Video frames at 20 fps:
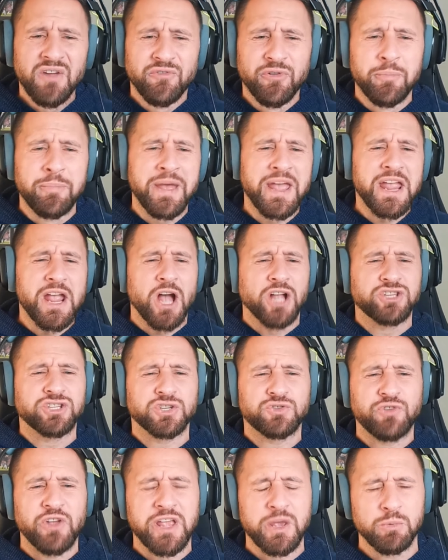For me, I
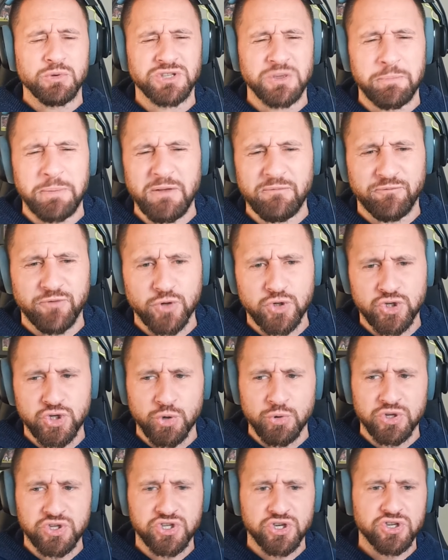just think it was a bit
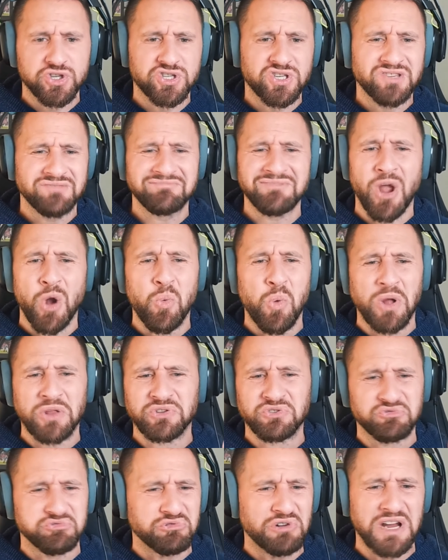fortuitous. No
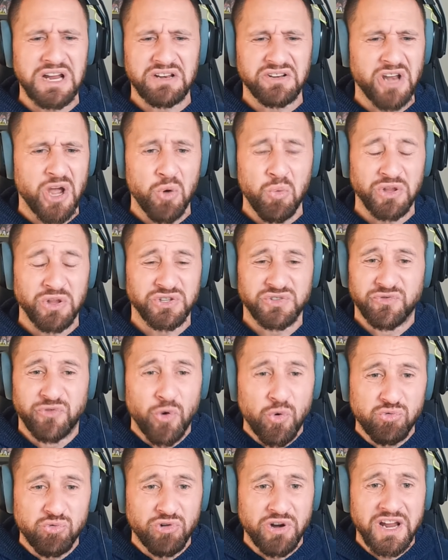one's no one's
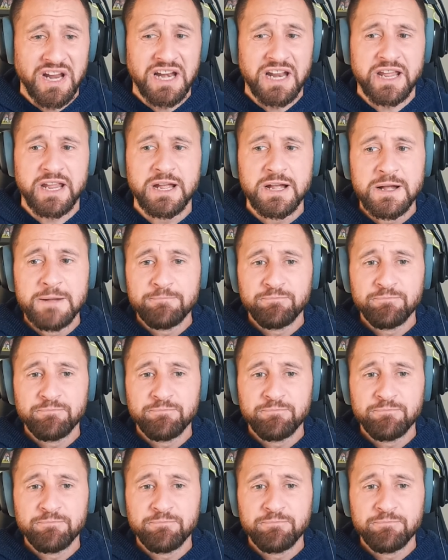fault really.